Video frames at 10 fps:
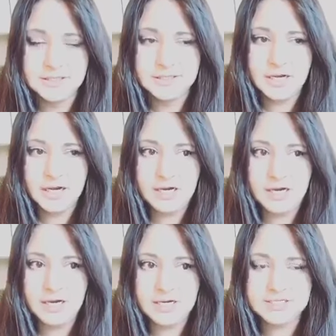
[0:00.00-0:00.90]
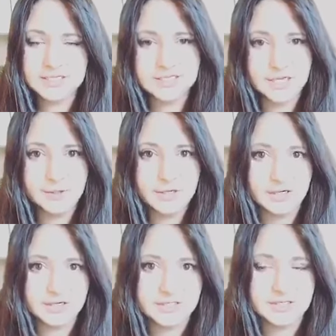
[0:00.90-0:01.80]
Our hearts are so
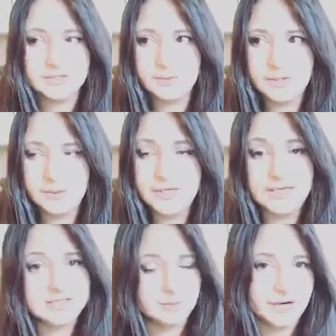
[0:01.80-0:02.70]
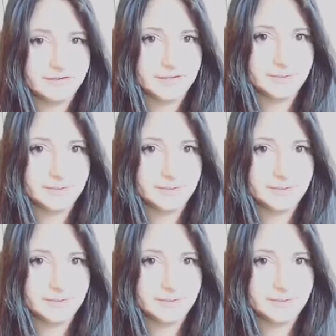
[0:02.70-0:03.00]
hardened and we, we need to worry.